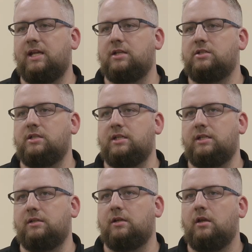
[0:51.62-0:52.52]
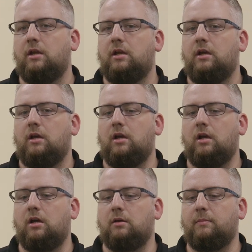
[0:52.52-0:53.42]
THG,
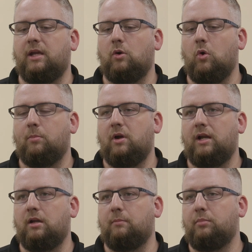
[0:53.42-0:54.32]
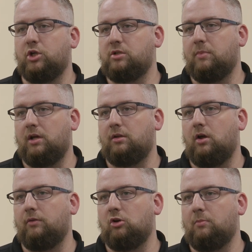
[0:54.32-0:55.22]
um, incorporated a push button on the